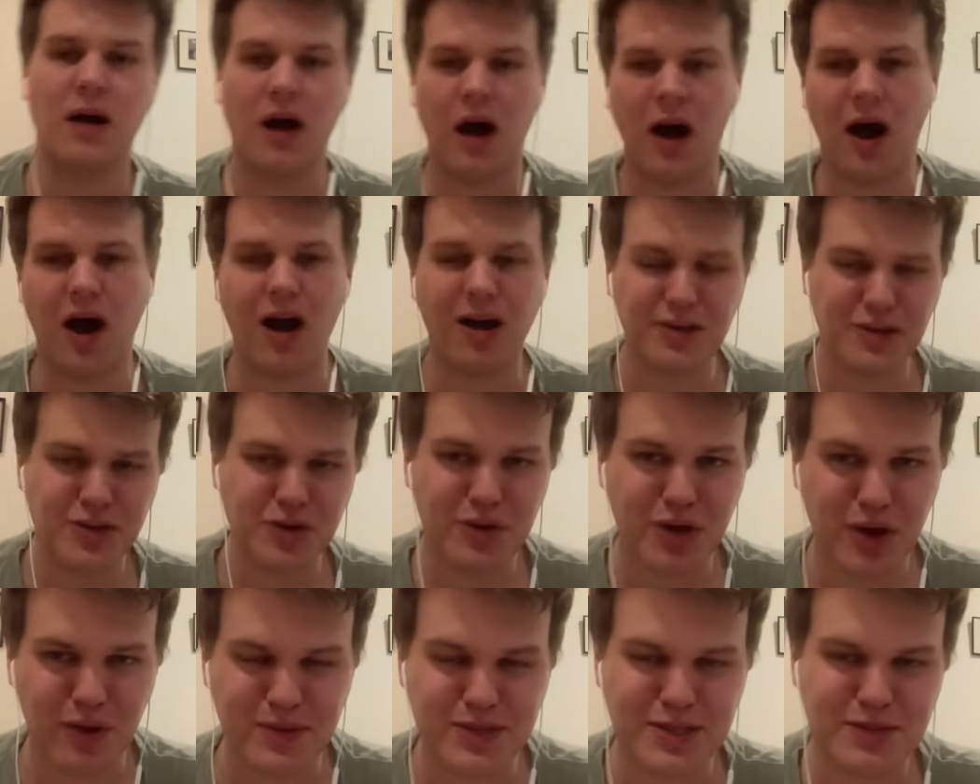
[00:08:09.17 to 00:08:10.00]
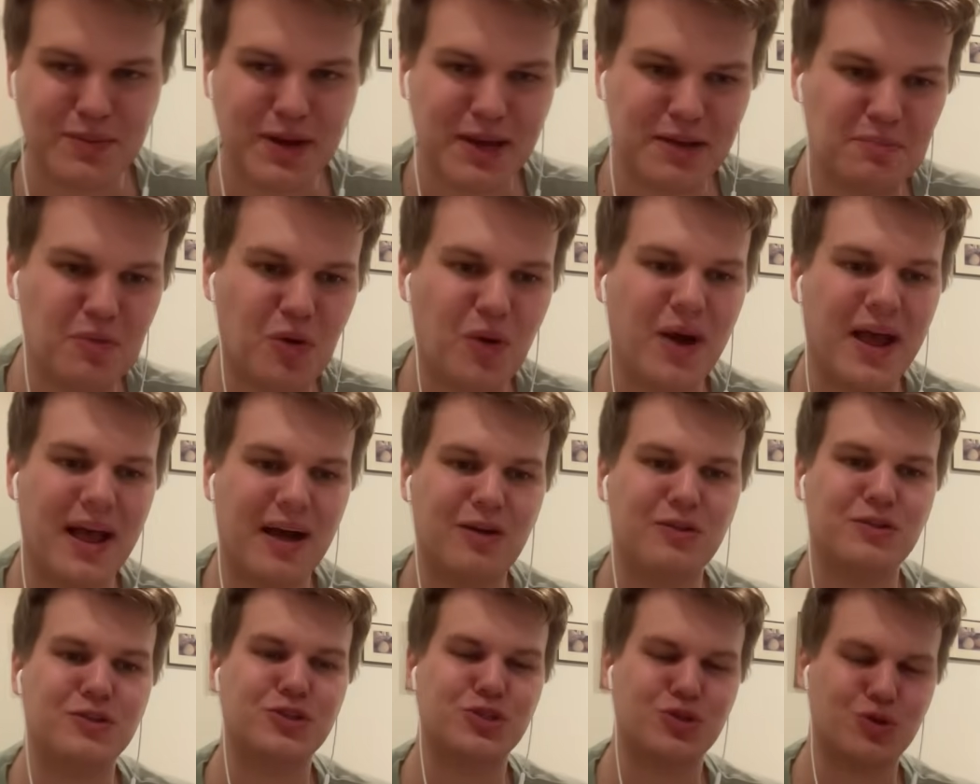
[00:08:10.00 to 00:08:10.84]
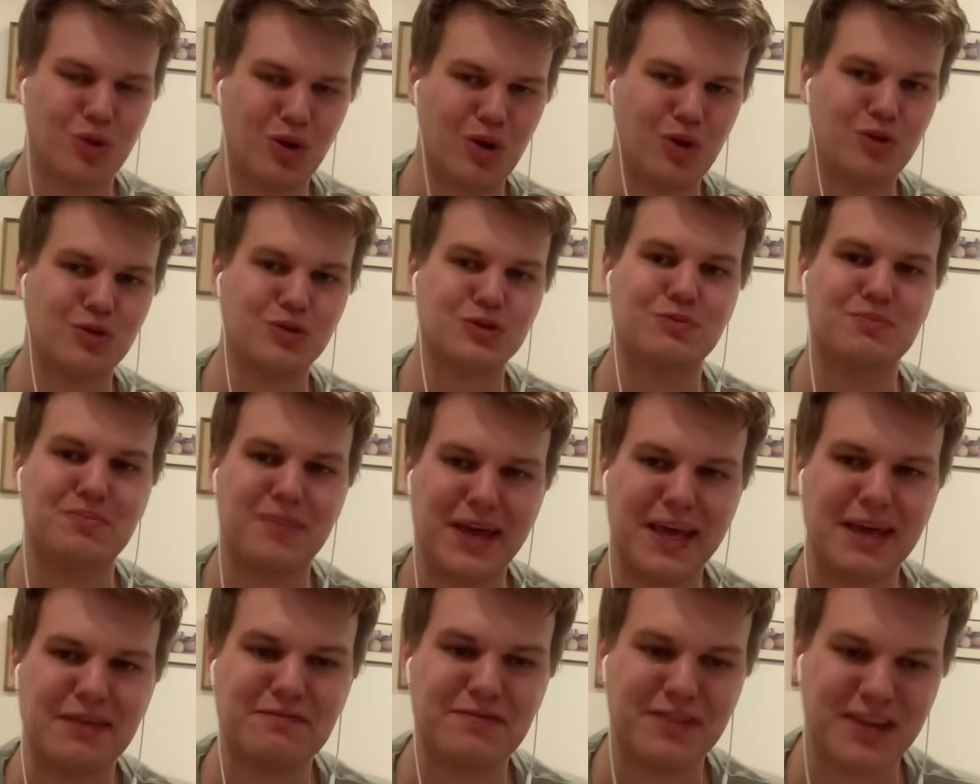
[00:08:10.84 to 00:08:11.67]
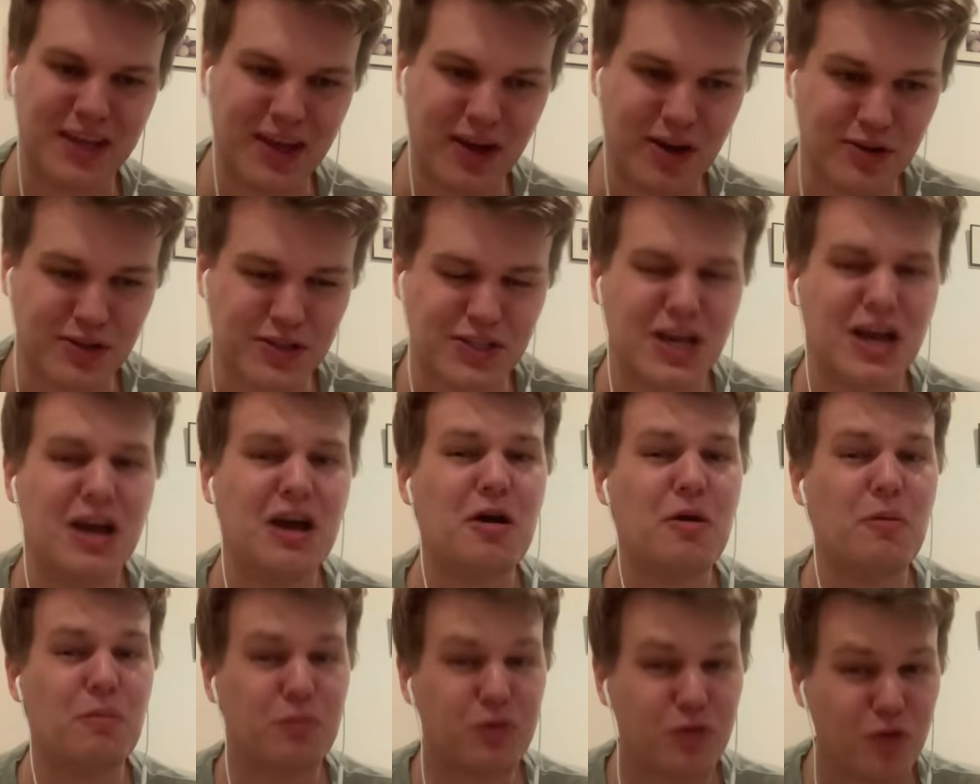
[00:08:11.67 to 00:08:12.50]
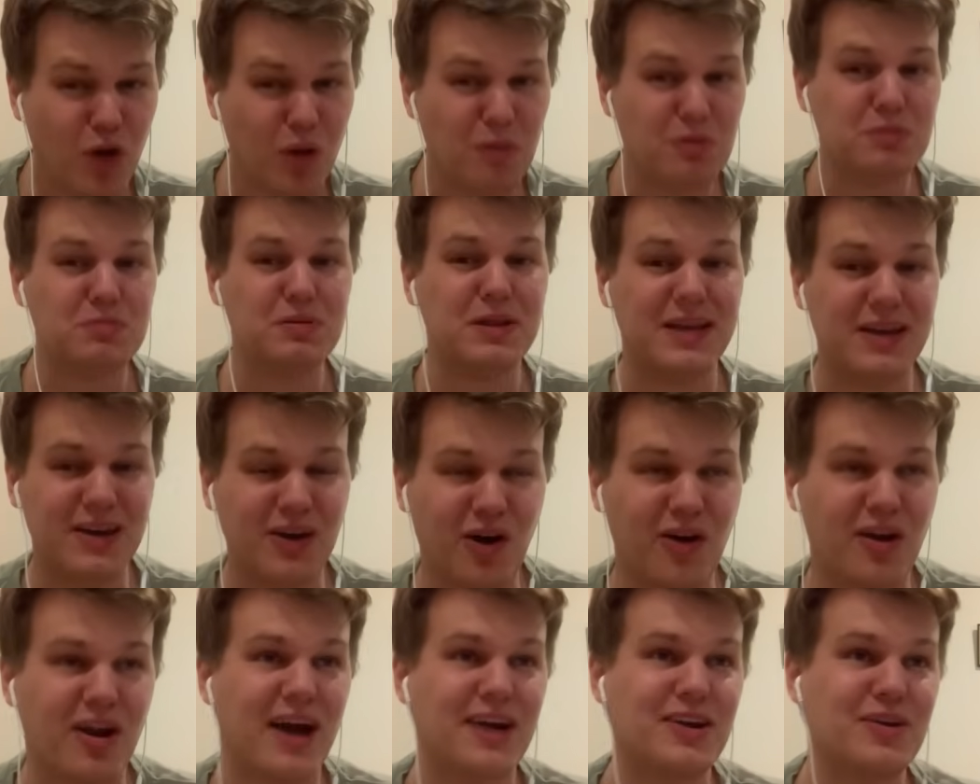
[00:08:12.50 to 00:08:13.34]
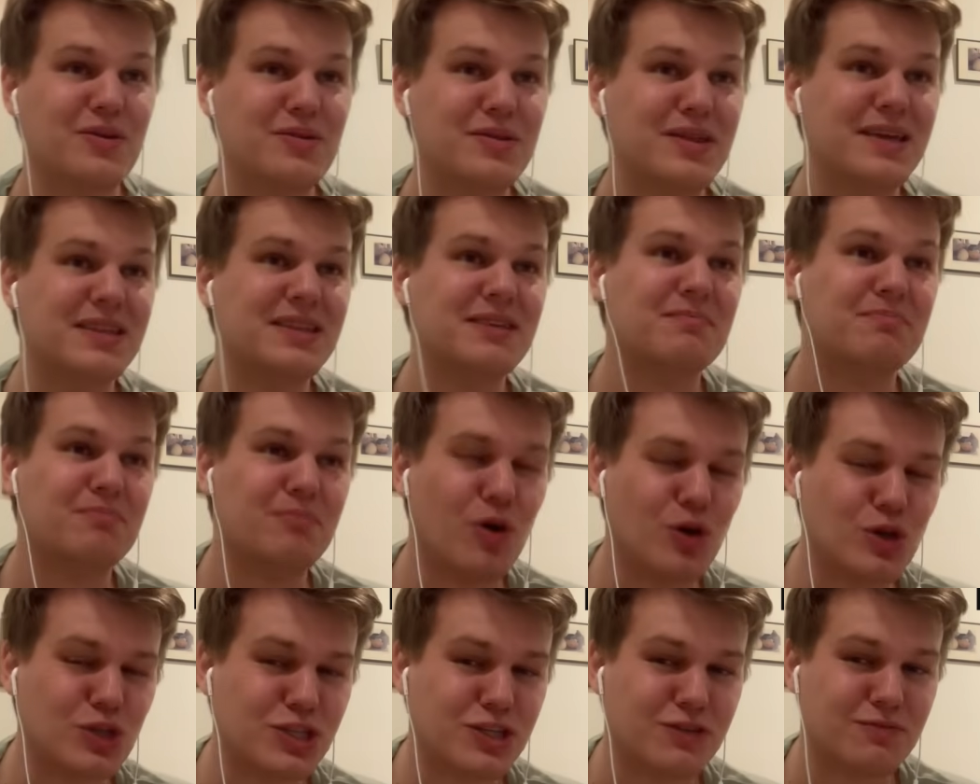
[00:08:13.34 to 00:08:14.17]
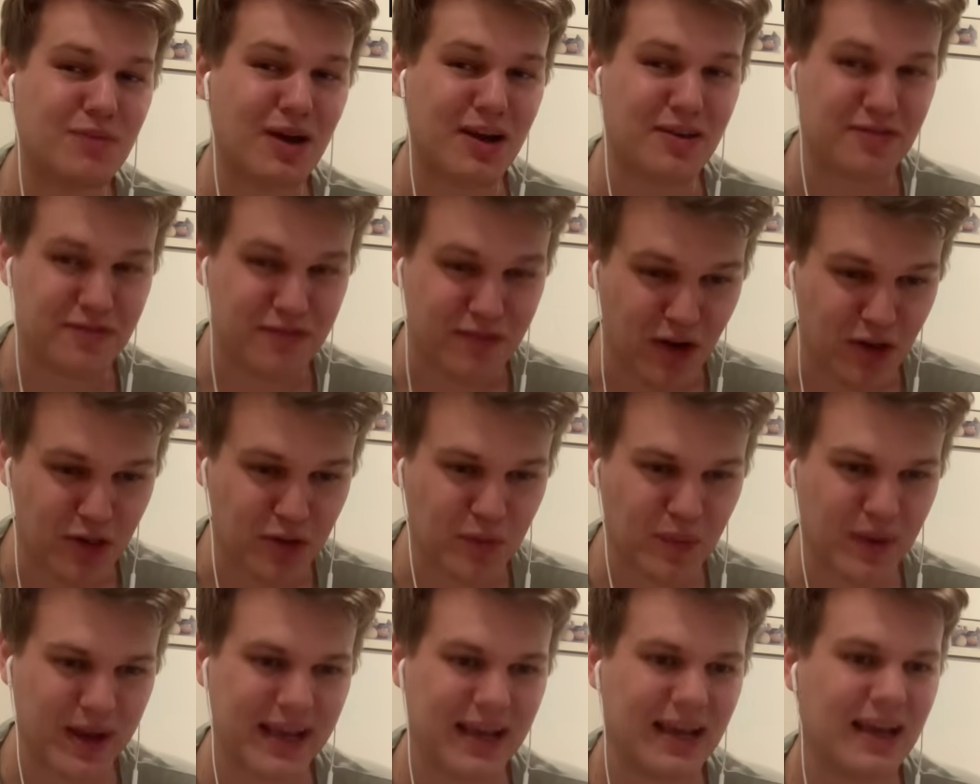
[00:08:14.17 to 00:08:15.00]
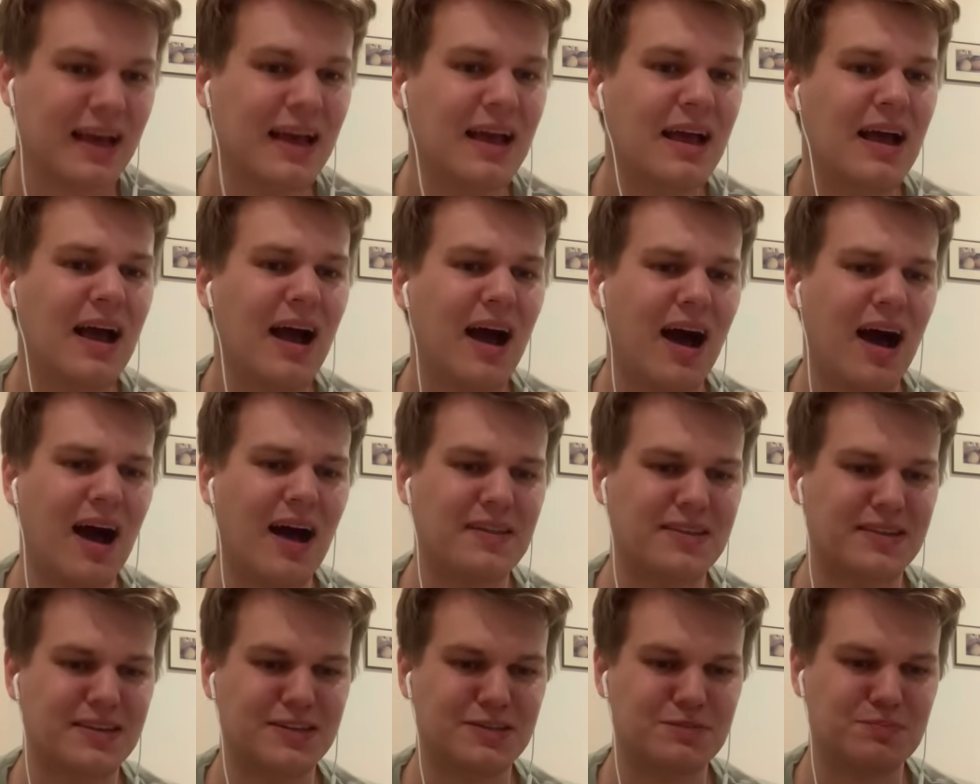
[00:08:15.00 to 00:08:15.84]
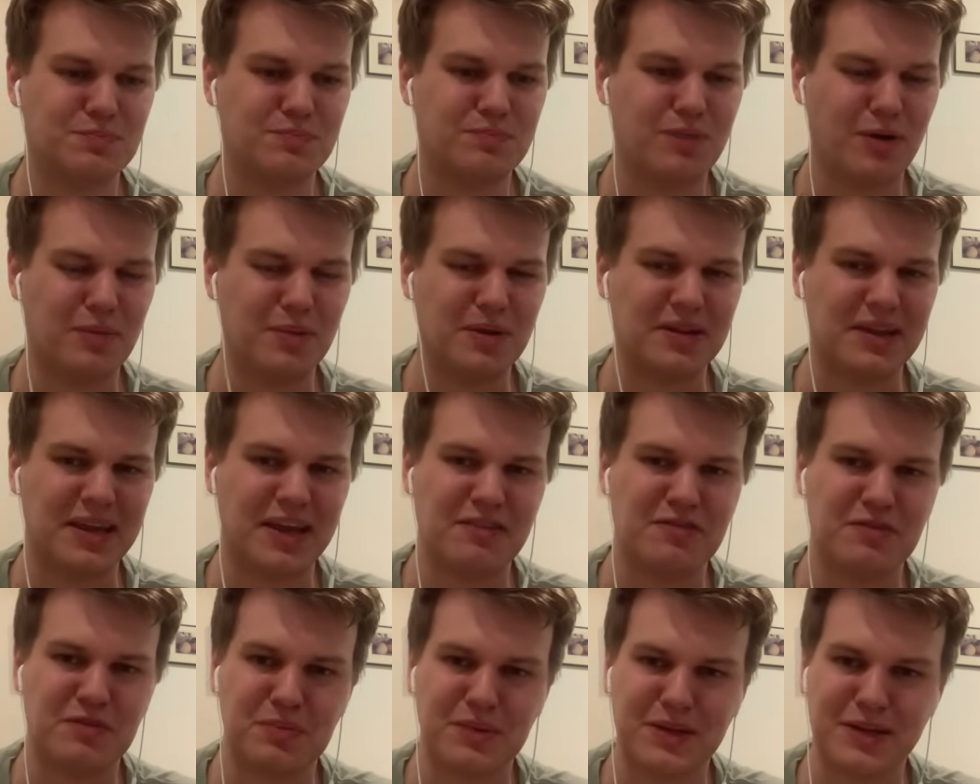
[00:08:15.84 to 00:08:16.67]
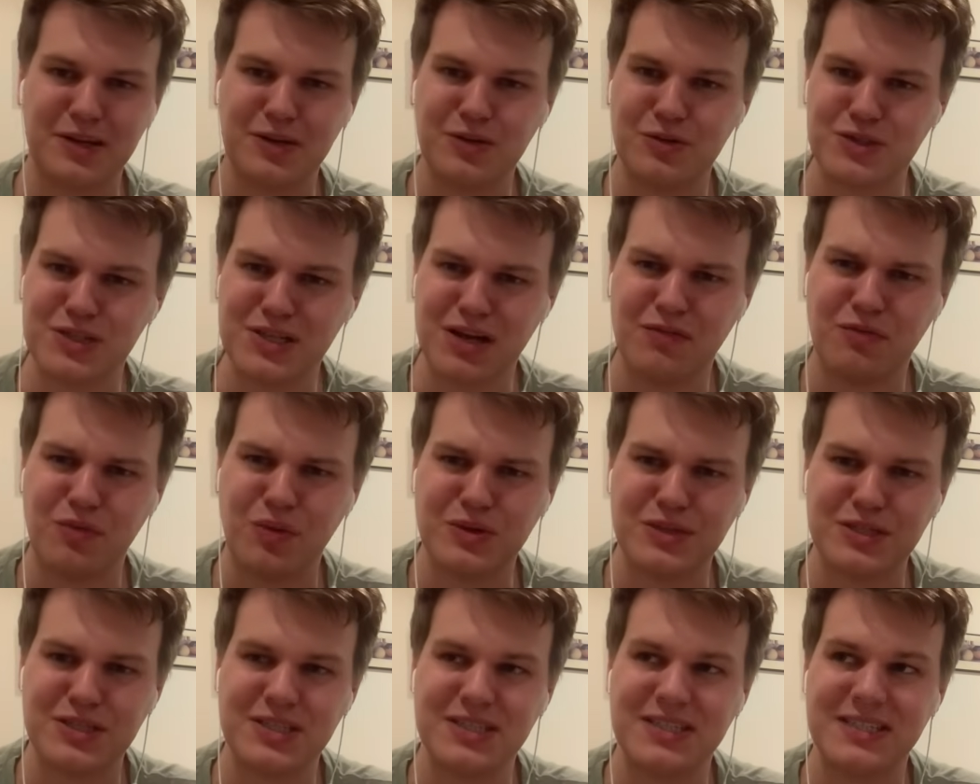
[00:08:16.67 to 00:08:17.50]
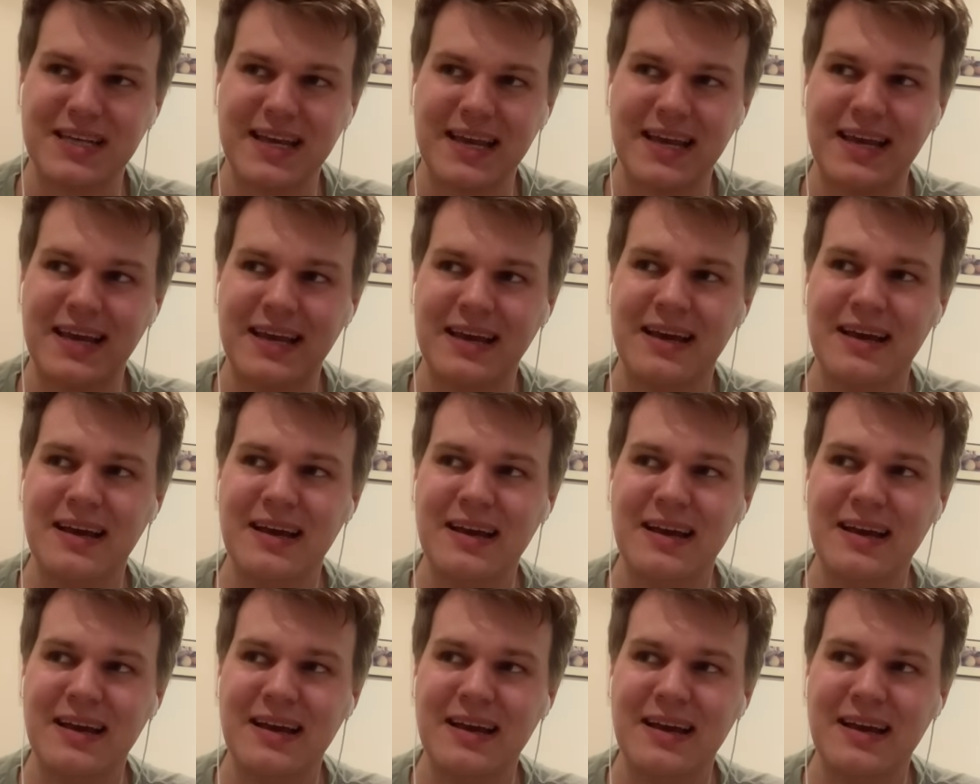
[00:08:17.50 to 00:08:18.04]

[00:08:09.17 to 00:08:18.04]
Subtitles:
Are you going to make more Elder Scrolls meme videos? Probably not. I don't think that most of my following that is primarily here for political stuff wants to see